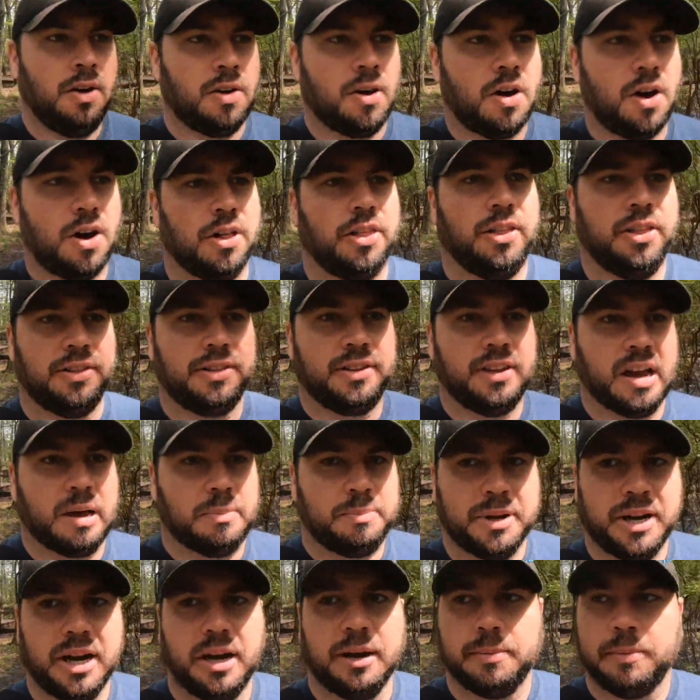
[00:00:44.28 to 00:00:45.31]
all on the
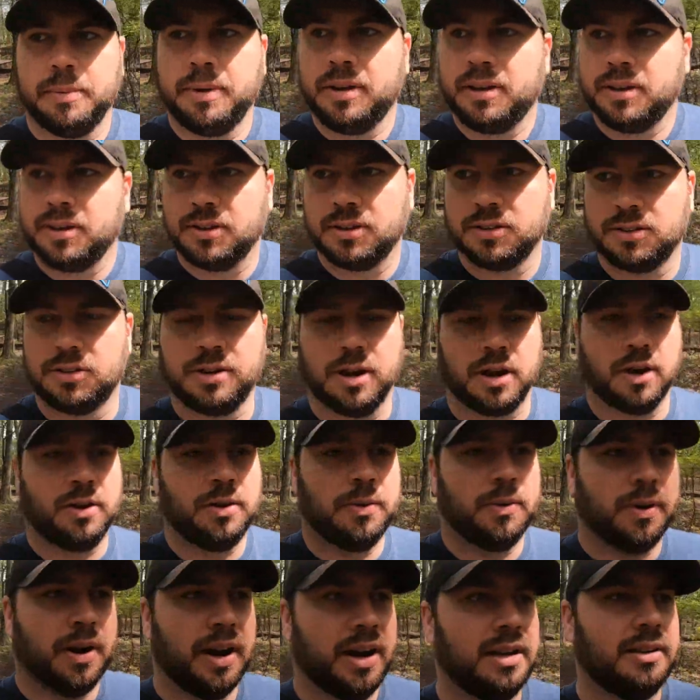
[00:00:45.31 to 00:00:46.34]
up and up. So
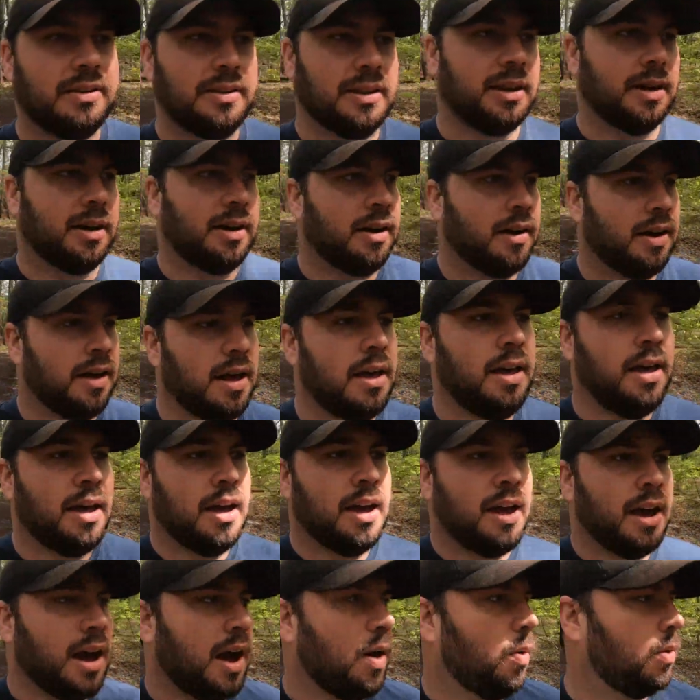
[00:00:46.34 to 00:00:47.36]
we're headed there.
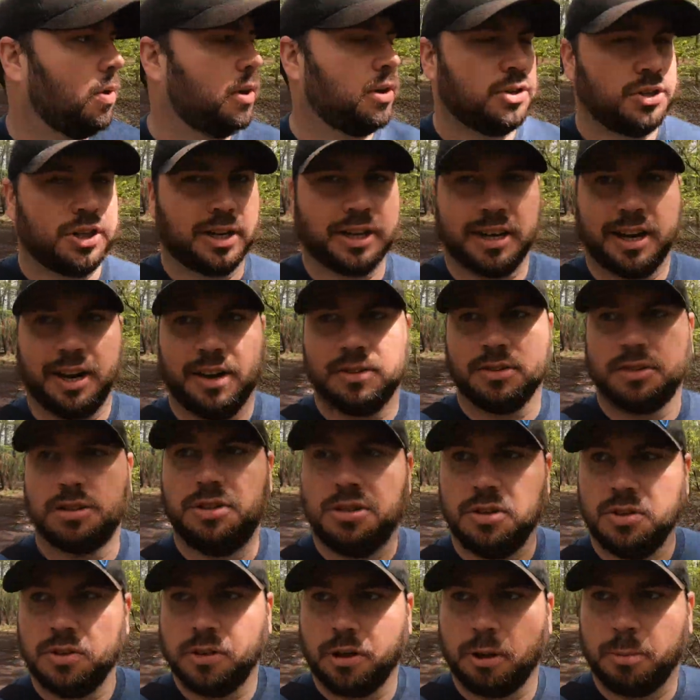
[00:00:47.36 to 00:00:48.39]
I want to check it out to
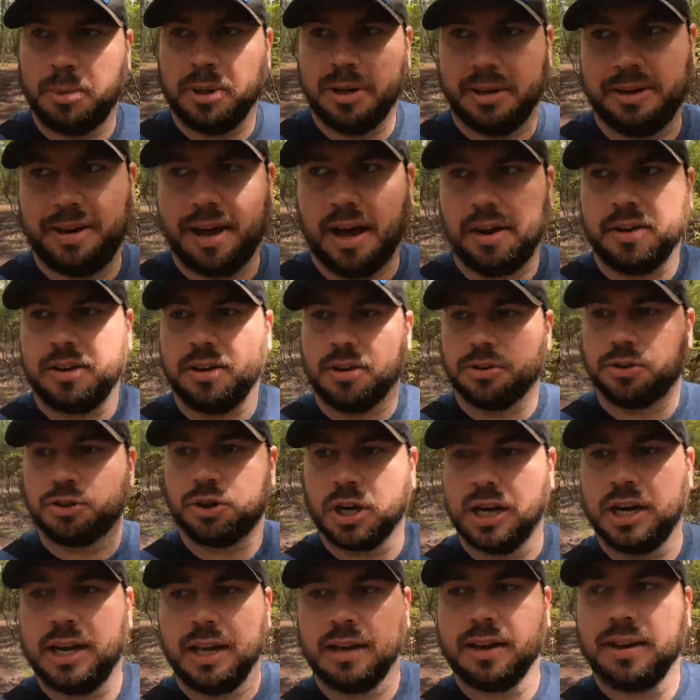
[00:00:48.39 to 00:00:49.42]
do a little bit of downhill
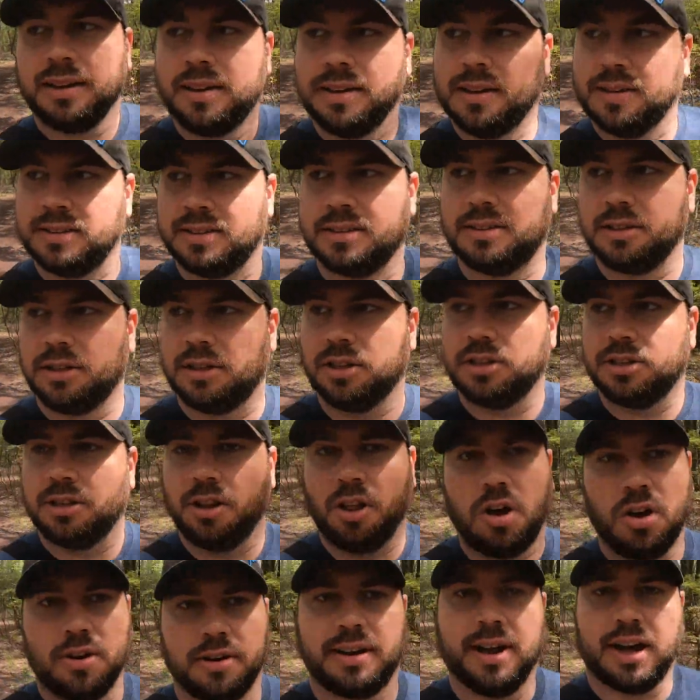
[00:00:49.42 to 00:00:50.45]
training because it's a good
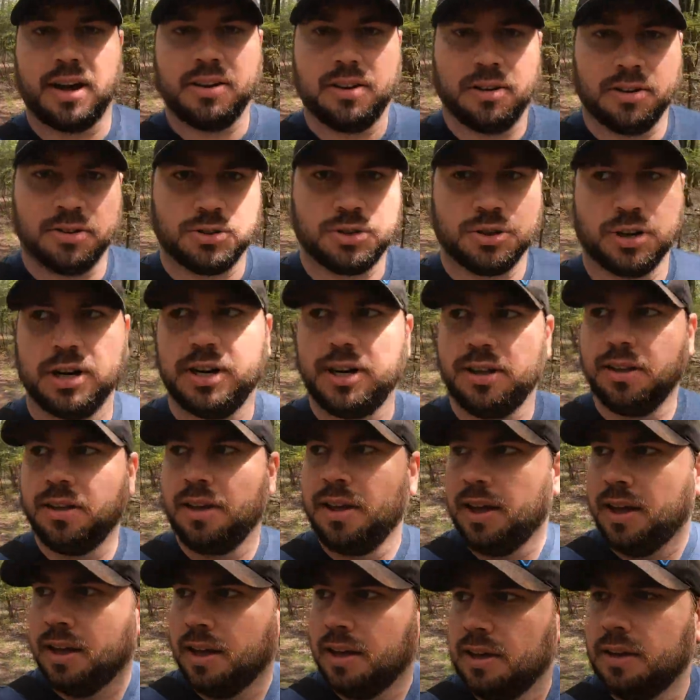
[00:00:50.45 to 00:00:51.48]
long downhill trail.
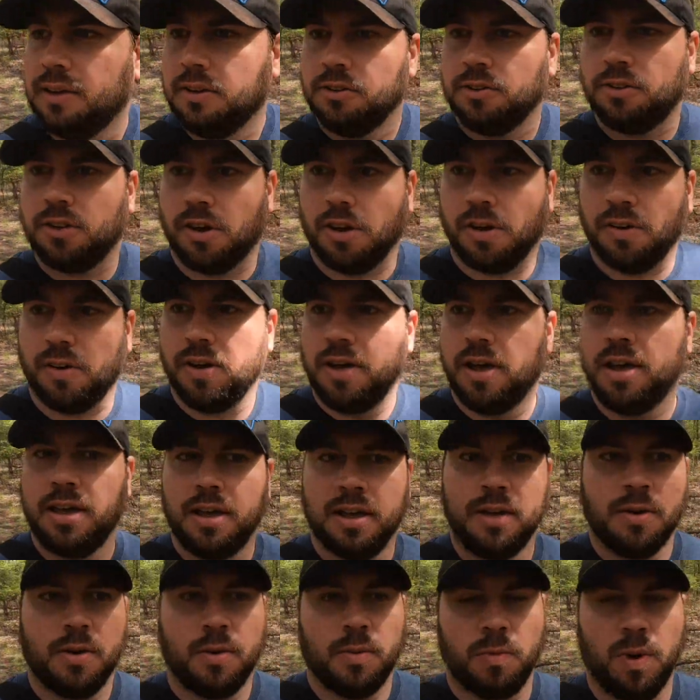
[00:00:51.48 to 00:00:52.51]
So
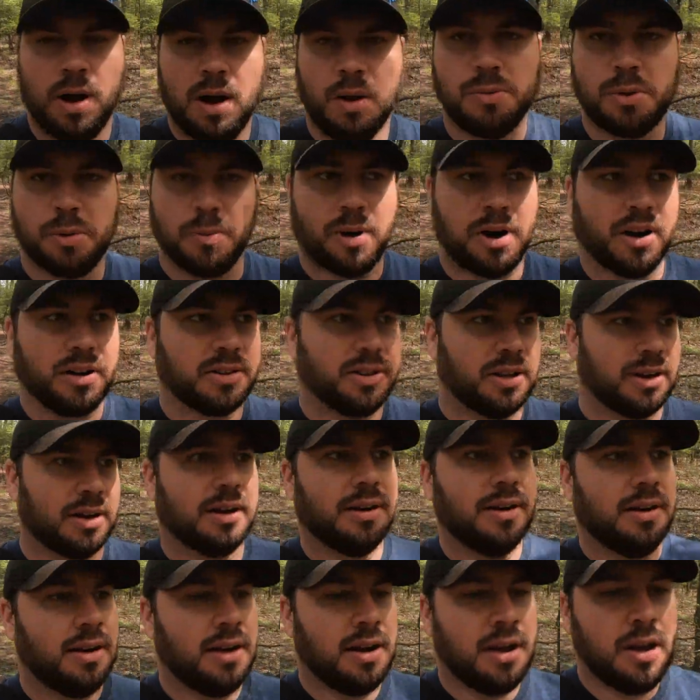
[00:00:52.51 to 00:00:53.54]
while we walk
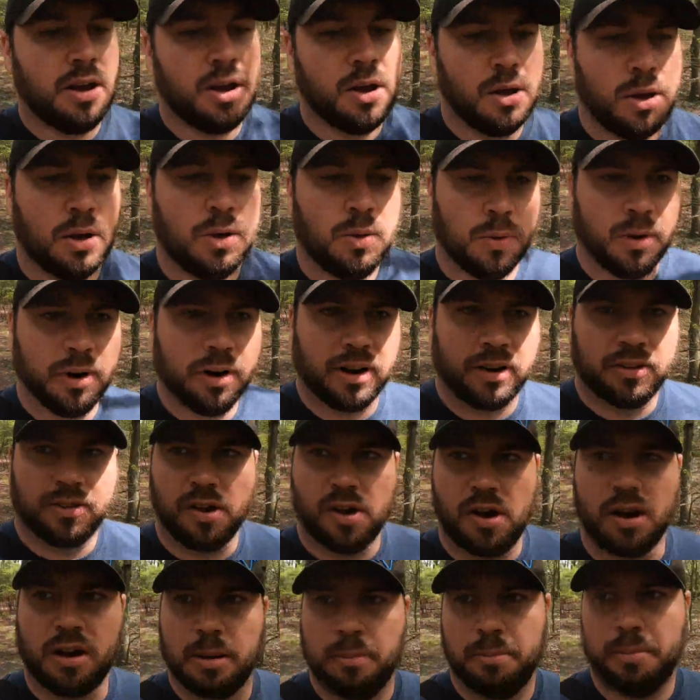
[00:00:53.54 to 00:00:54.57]
there, we're going to
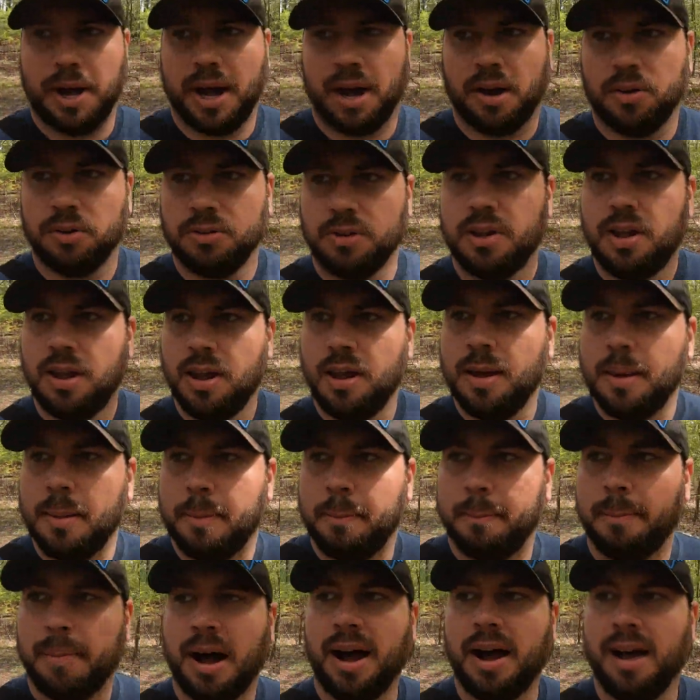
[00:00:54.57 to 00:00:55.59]
talk about
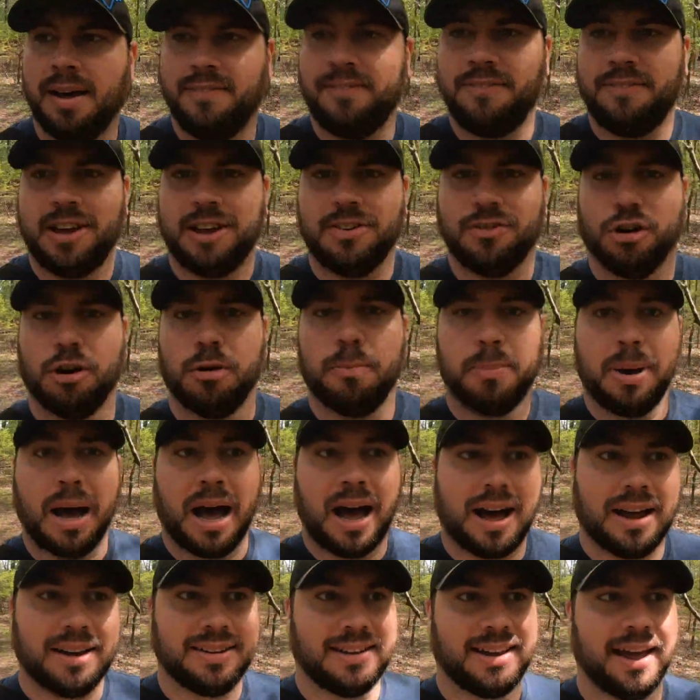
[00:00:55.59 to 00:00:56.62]
my favorite
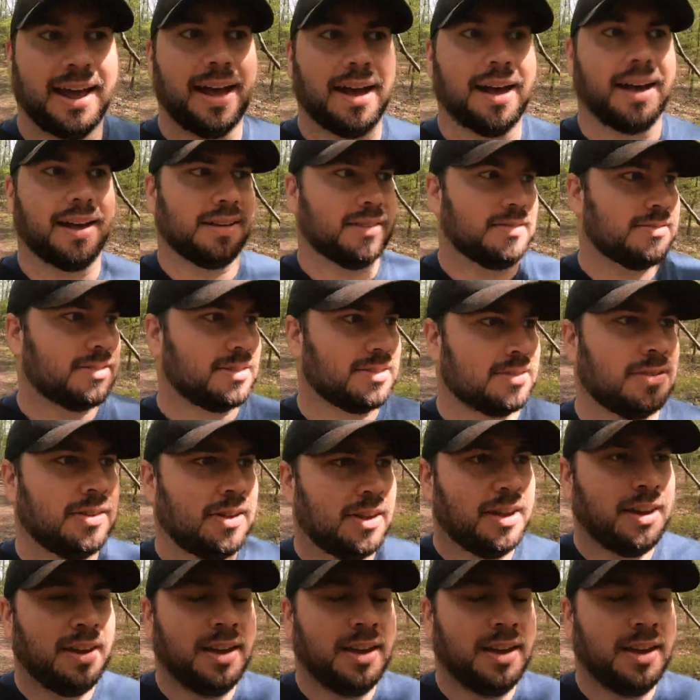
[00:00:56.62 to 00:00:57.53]
podcasts.